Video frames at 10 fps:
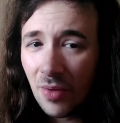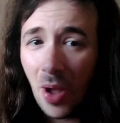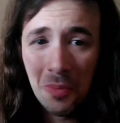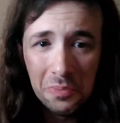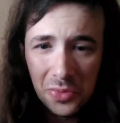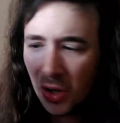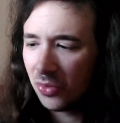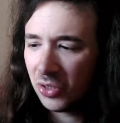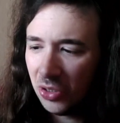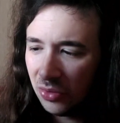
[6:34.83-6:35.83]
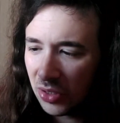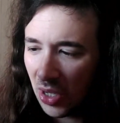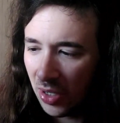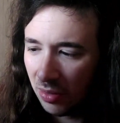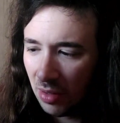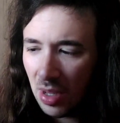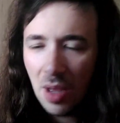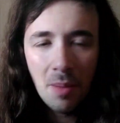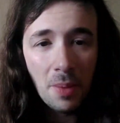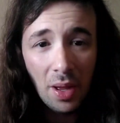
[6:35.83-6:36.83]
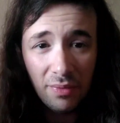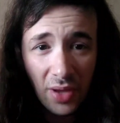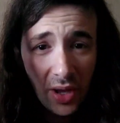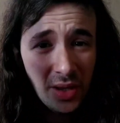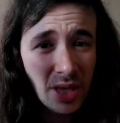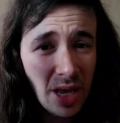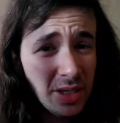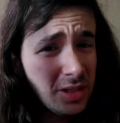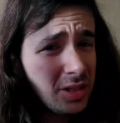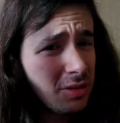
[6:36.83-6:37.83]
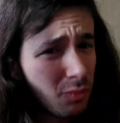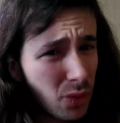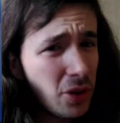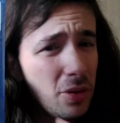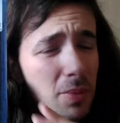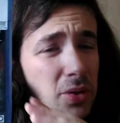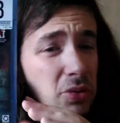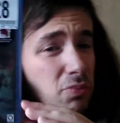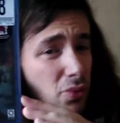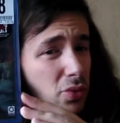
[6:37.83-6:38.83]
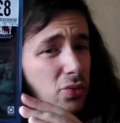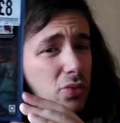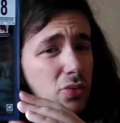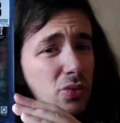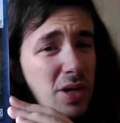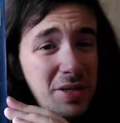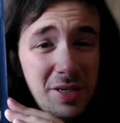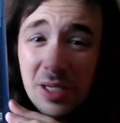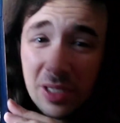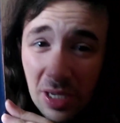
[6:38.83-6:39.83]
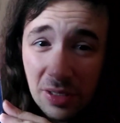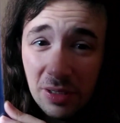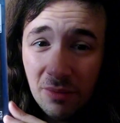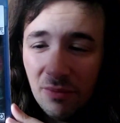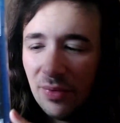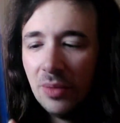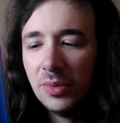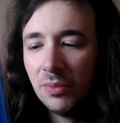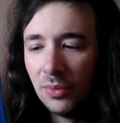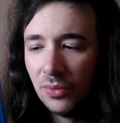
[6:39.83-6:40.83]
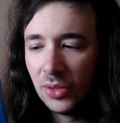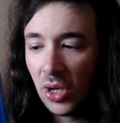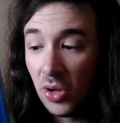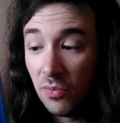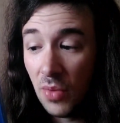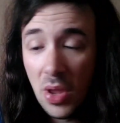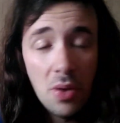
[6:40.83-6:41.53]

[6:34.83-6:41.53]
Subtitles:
I'm not too certain, but I've heard that it's one of the most brutal and disgusting films of all time